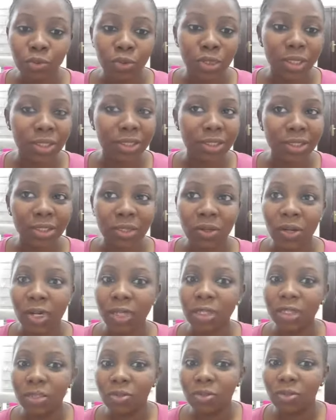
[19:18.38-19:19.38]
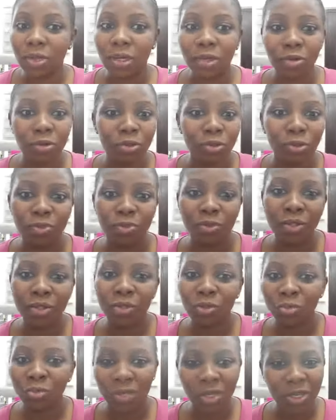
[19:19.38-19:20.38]
sell, and you are on your way
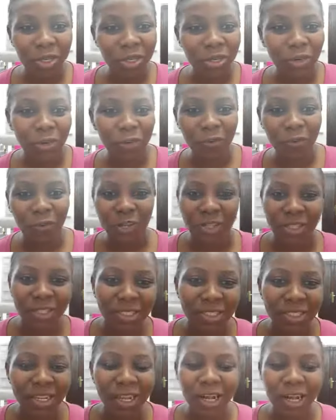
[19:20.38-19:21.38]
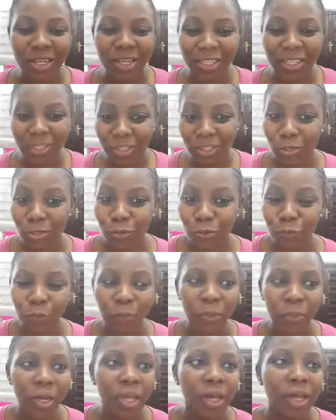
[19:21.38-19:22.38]
to making your first sale.
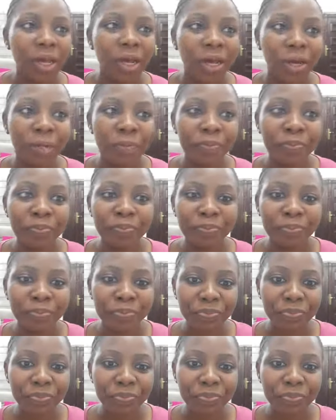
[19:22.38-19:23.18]
Then